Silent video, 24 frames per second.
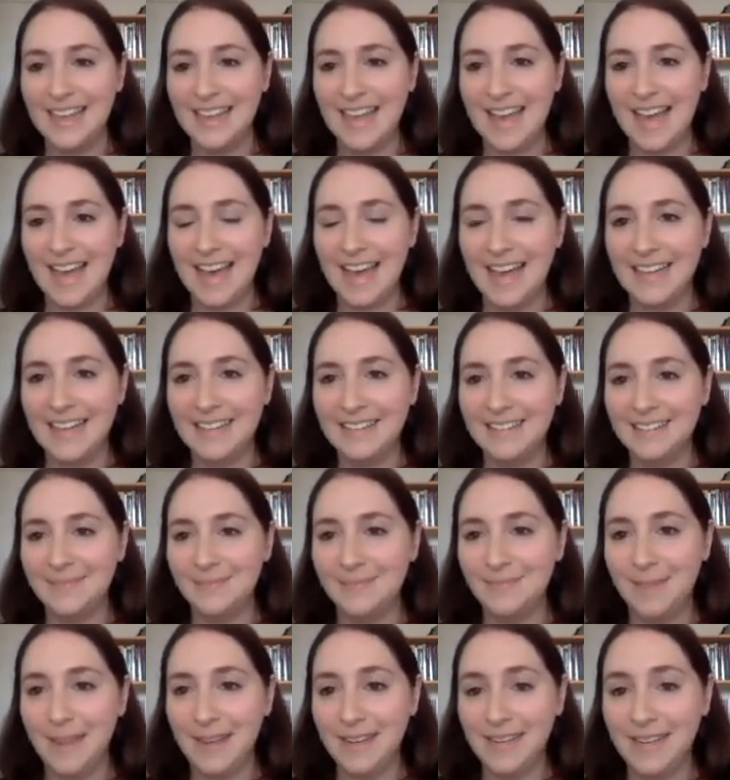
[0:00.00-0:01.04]
they
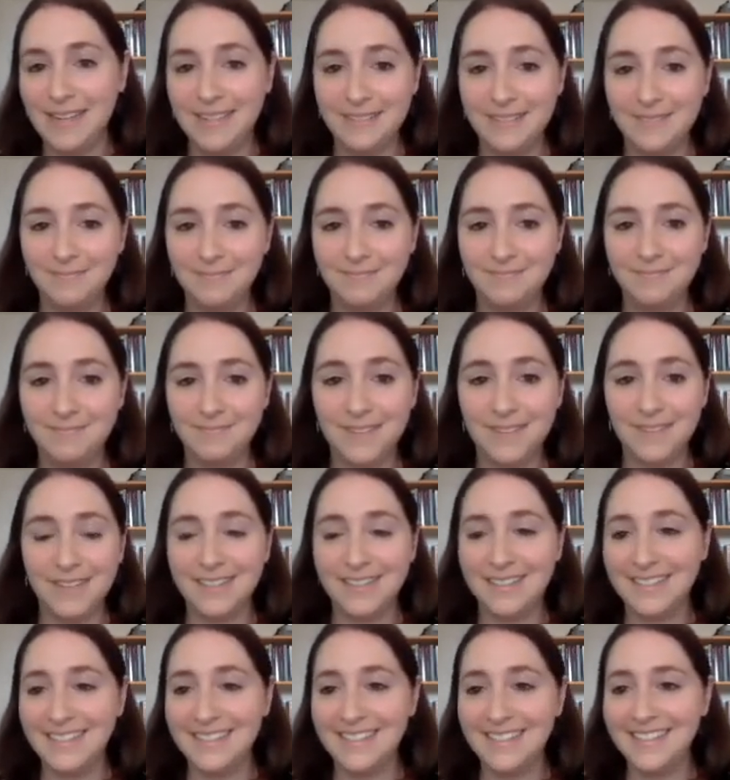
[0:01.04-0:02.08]
had many
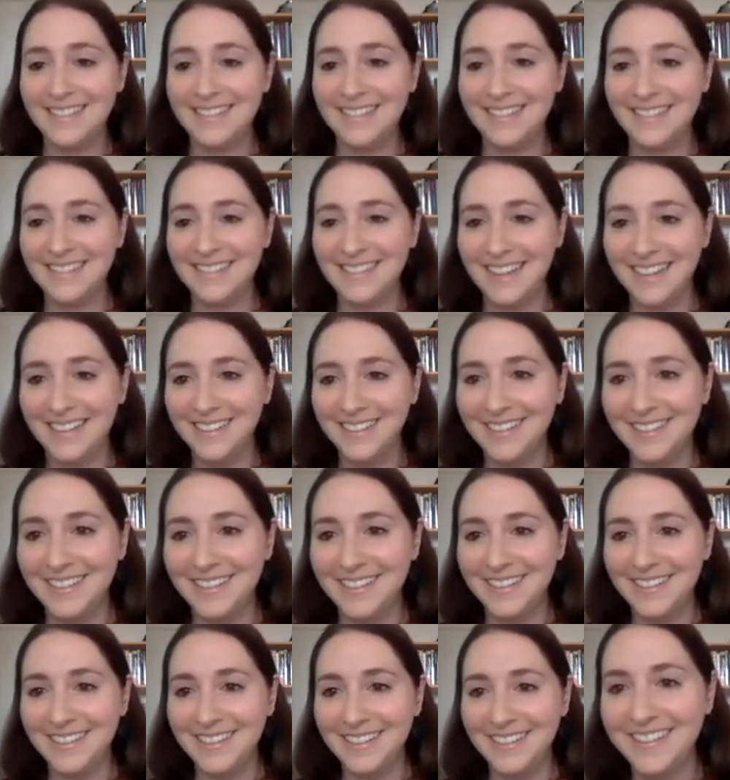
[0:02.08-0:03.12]
uh, decent
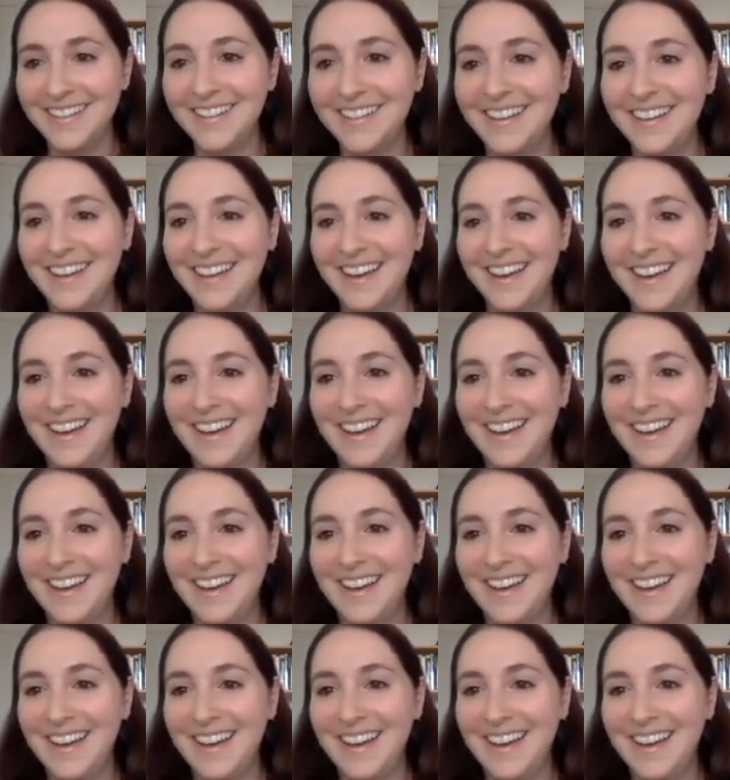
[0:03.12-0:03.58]
intentions